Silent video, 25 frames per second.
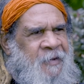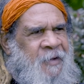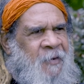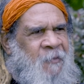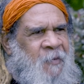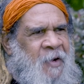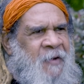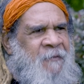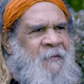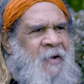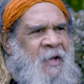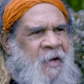You know,
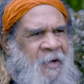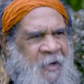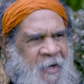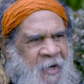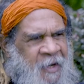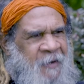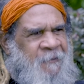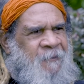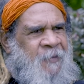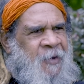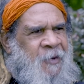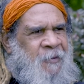we've had
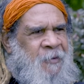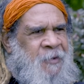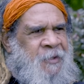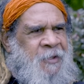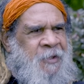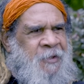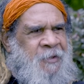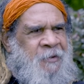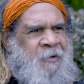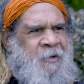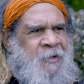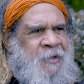enough, because
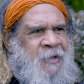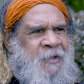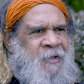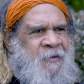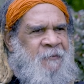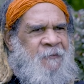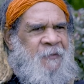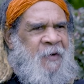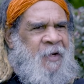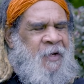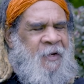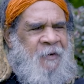it's not just
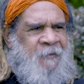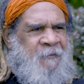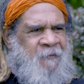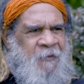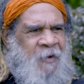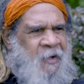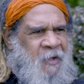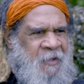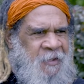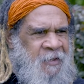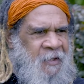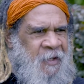affecting
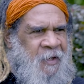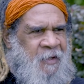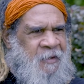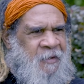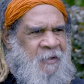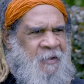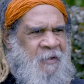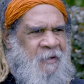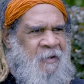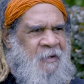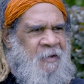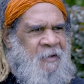First
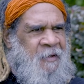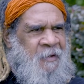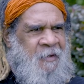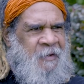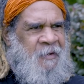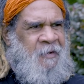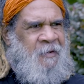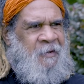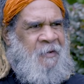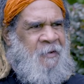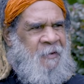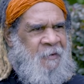Nation
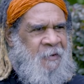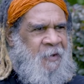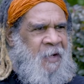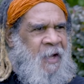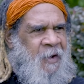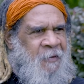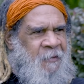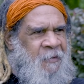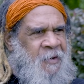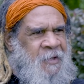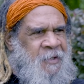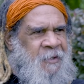or
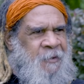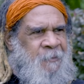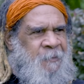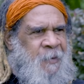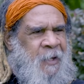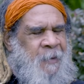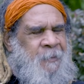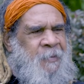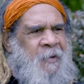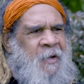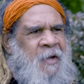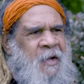our original
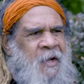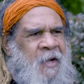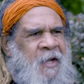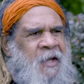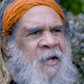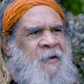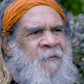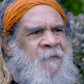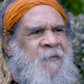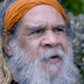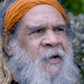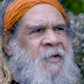people,
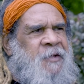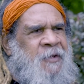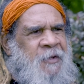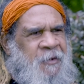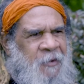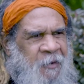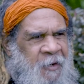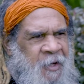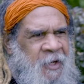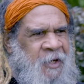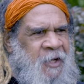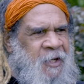it affects
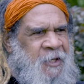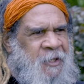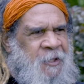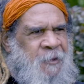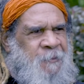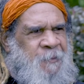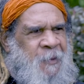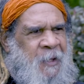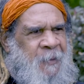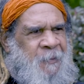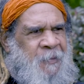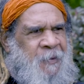
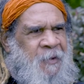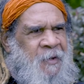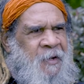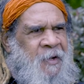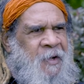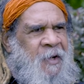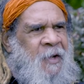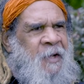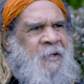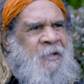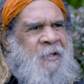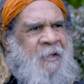non-Indigenous people.
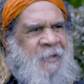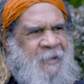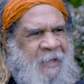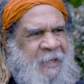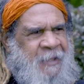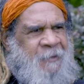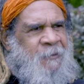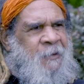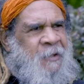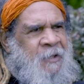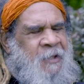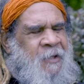So
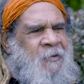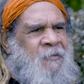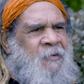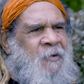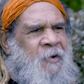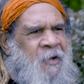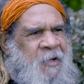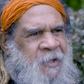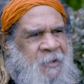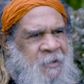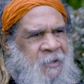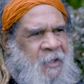that's what they're
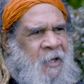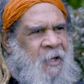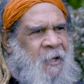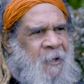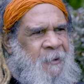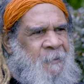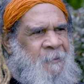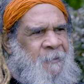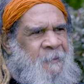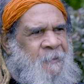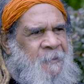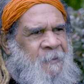trying to say.